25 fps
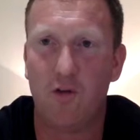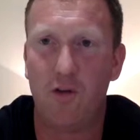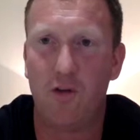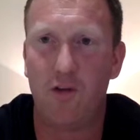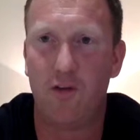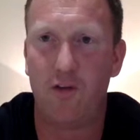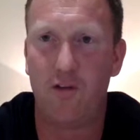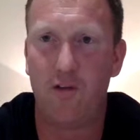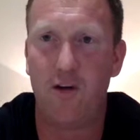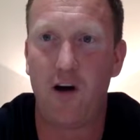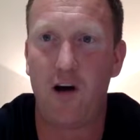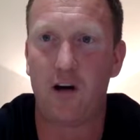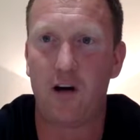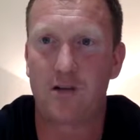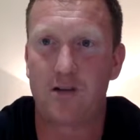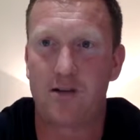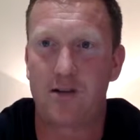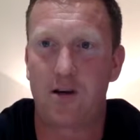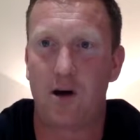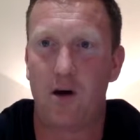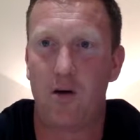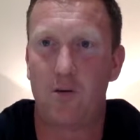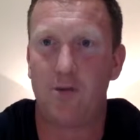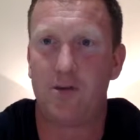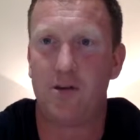for the first
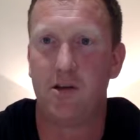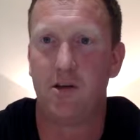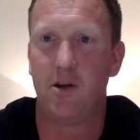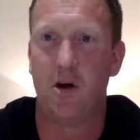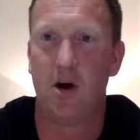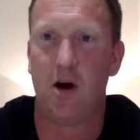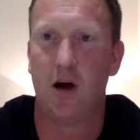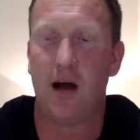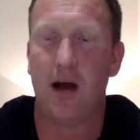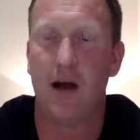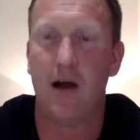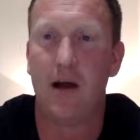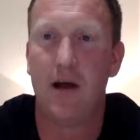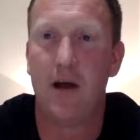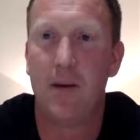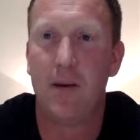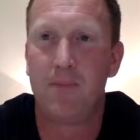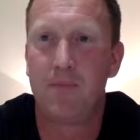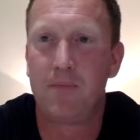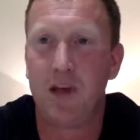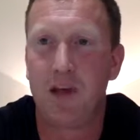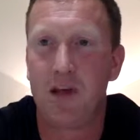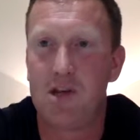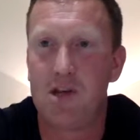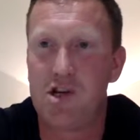time tonight,
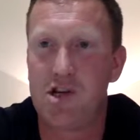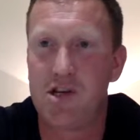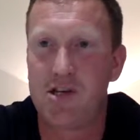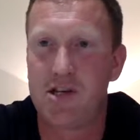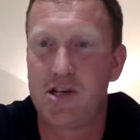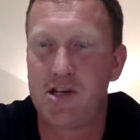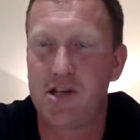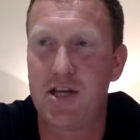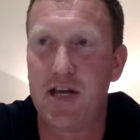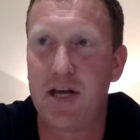just